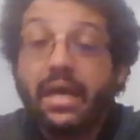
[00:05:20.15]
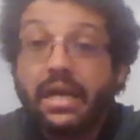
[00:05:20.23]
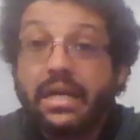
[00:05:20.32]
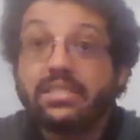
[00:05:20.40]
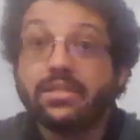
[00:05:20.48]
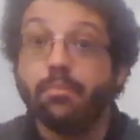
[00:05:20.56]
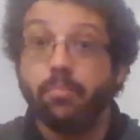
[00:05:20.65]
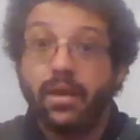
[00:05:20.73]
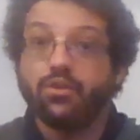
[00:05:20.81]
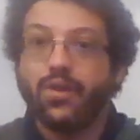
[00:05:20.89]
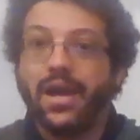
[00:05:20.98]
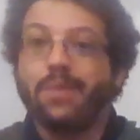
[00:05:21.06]
in a
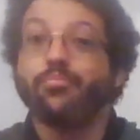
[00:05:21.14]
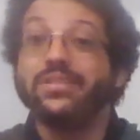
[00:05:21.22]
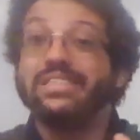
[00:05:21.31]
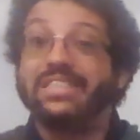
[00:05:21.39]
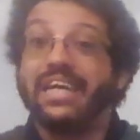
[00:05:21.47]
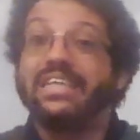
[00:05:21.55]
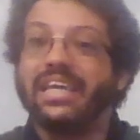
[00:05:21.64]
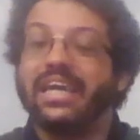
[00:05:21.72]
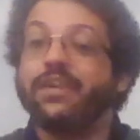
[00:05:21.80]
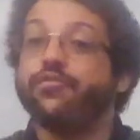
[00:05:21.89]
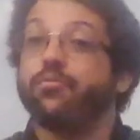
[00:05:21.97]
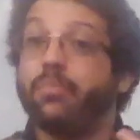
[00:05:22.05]
demeanor and presenting
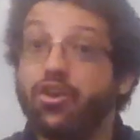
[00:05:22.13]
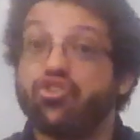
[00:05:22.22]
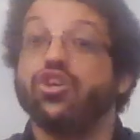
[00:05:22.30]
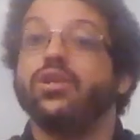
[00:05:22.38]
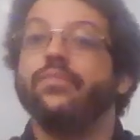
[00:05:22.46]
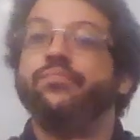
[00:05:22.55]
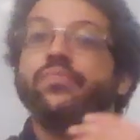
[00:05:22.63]
information